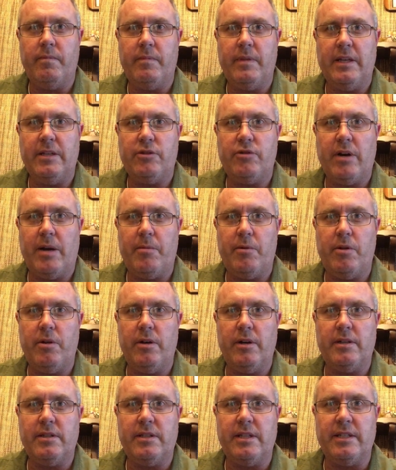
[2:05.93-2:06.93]
These treble
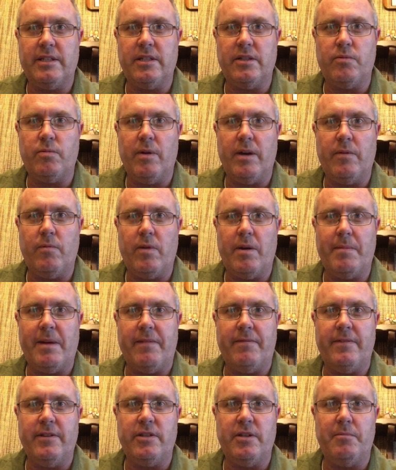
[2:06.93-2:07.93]
hooks, this is what one of my
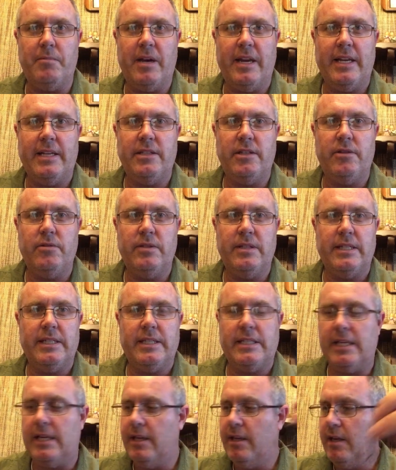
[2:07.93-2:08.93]
fishing buddies
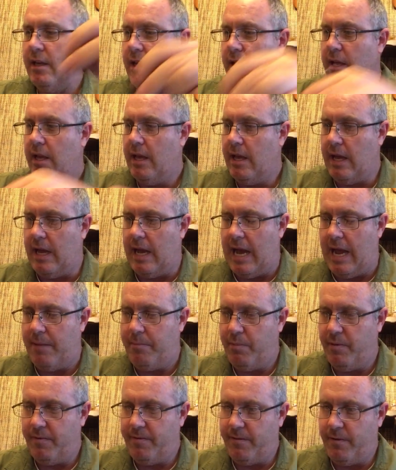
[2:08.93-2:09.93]
uses. I
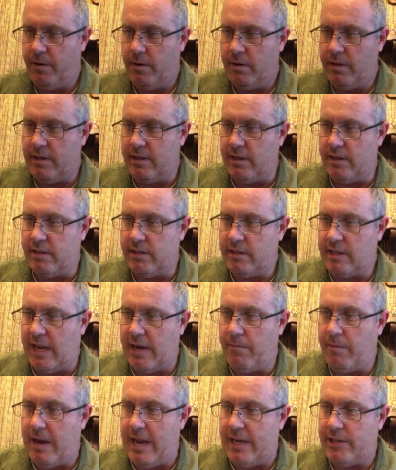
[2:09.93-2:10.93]
prefer the
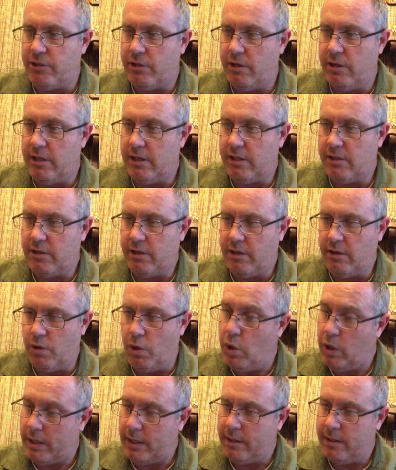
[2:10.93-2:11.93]
Swivels
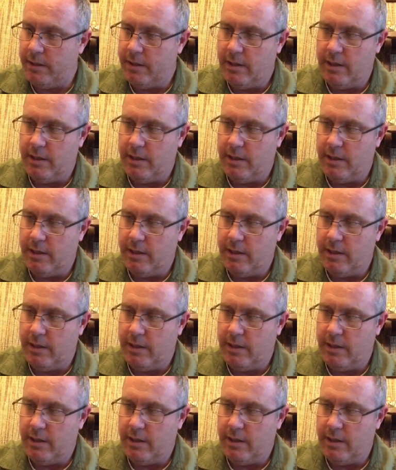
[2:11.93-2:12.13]
hook.